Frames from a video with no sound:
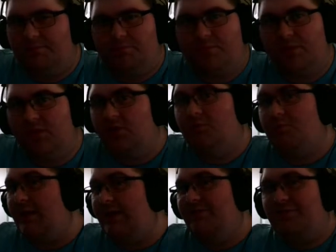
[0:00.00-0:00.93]
new
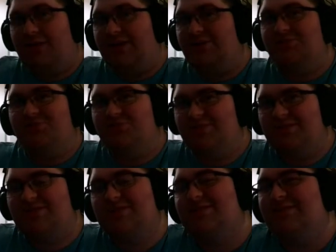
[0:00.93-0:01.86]
meta
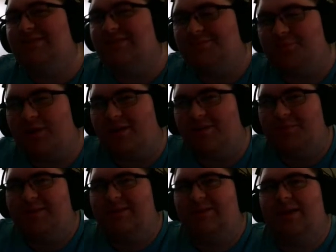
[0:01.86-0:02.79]
phasers is probably going to
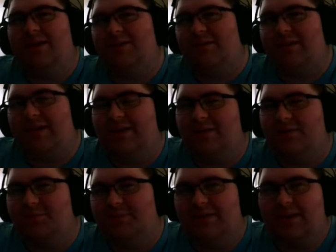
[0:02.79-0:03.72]
be the title, and it'll
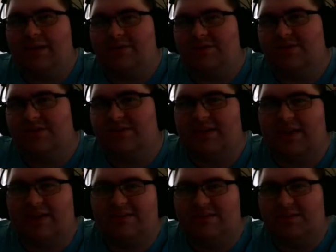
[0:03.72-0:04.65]
be like just a
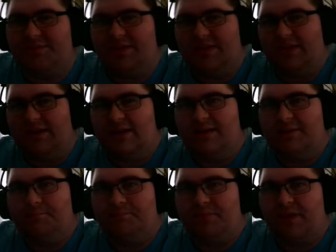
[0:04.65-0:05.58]
test of the
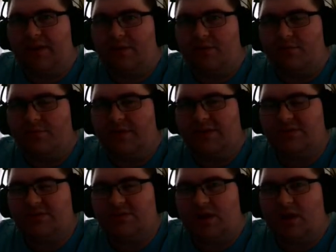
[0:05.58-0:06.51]
narrow
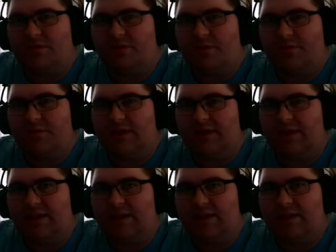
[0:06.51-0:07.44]
phasers off of
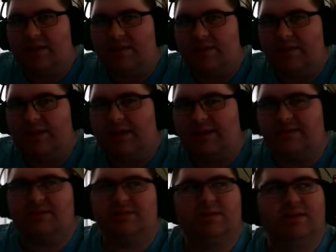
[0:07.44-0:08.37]
the
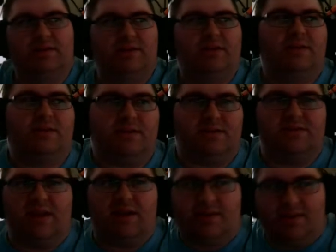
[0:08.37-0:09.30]
Titan, because
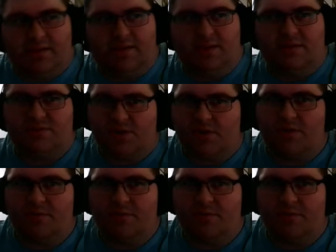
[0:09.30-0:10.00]
technically those are